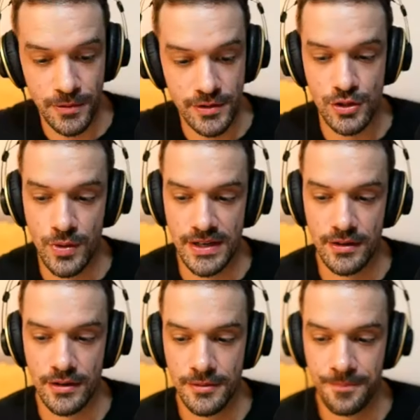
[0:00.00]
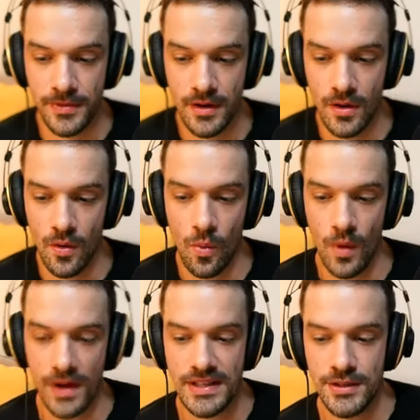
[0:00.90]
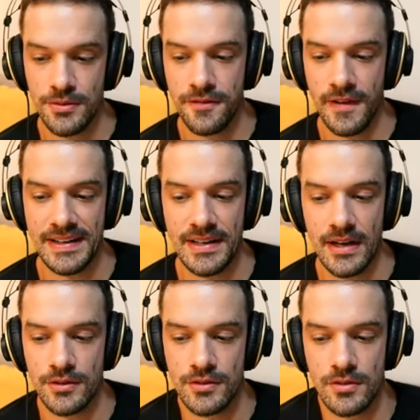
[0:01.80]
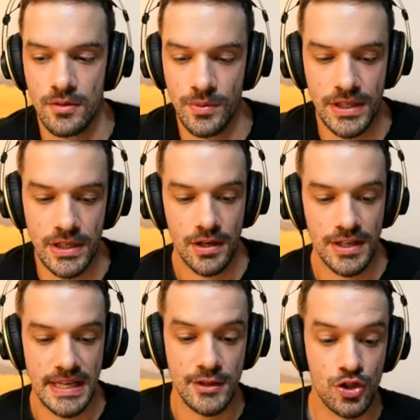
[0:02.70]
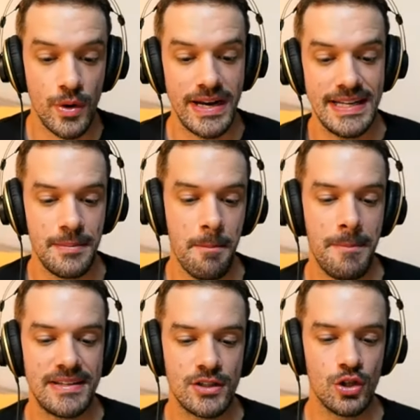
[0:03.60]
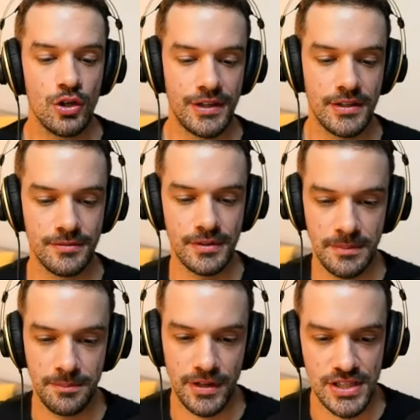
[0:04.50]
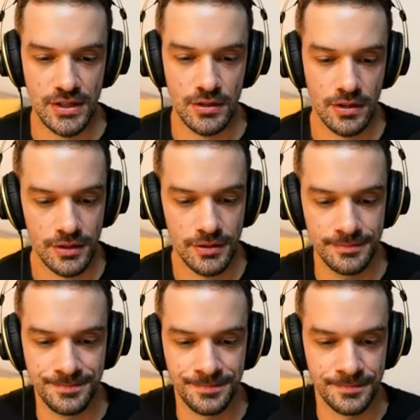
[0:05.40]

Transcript: experienced trader, what did you find out regarding trading Bitcoin in particular?